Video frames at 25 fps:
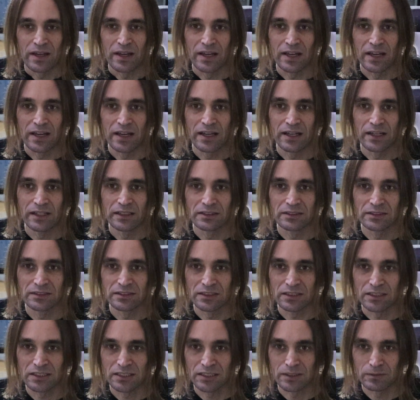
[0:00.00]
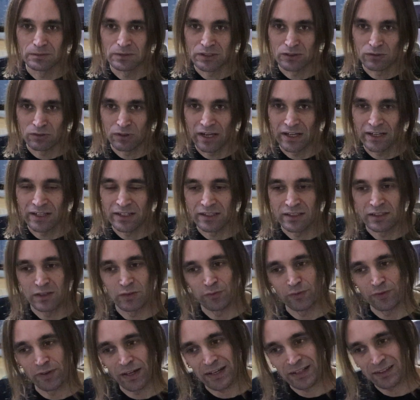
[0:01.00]
And it created an
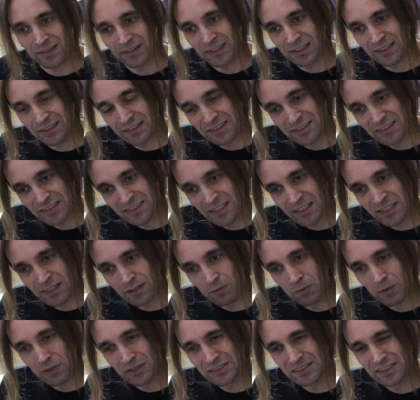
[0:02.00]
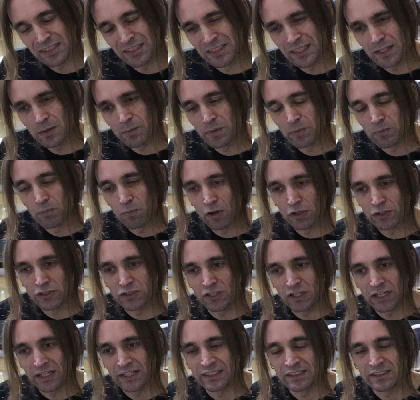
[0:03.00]
effect that the signal was a little bit
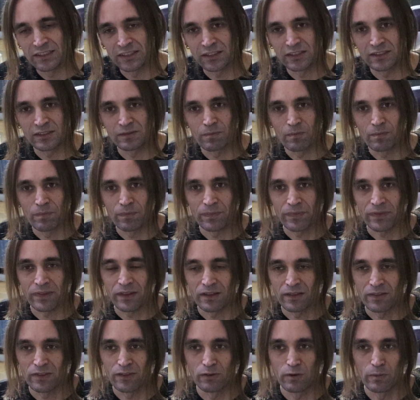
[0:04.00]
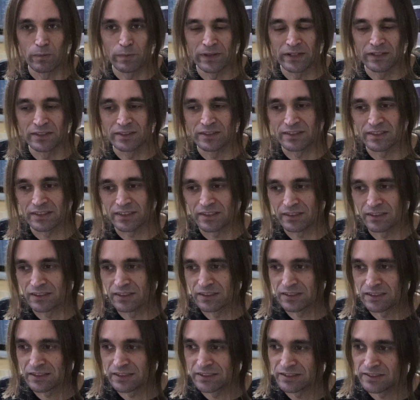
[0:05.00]
modulated, the repeated signal
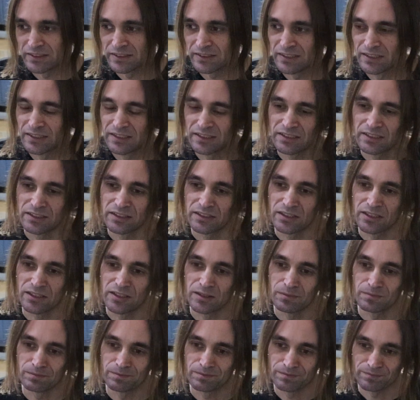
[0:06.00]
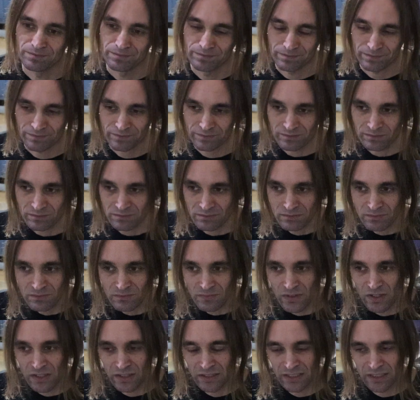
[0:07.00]
at least. And
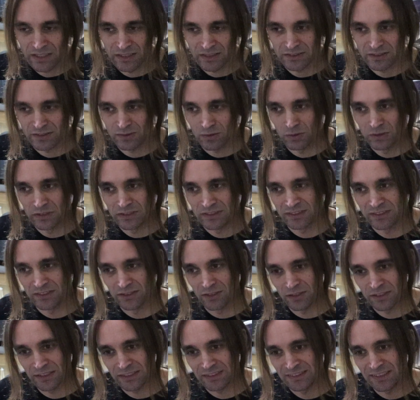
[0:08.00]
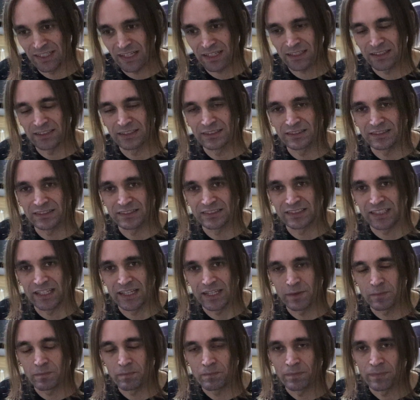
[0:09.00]
yeah, so it's not exactly the
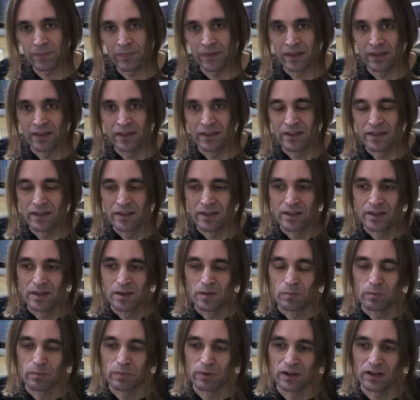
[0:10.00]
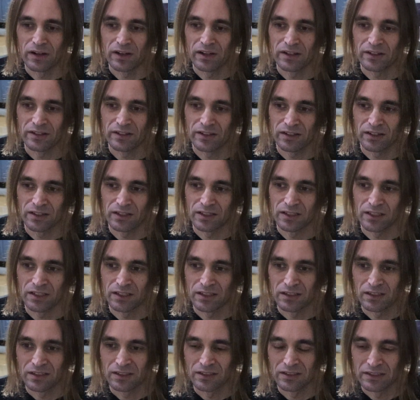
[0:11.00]
same. But
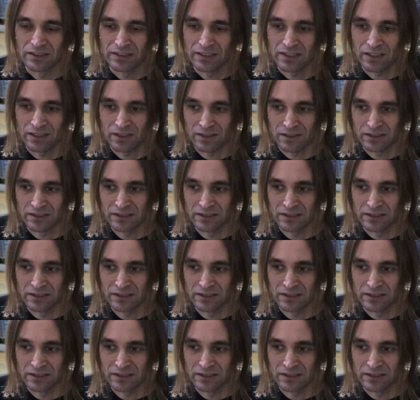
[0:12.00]
yeah,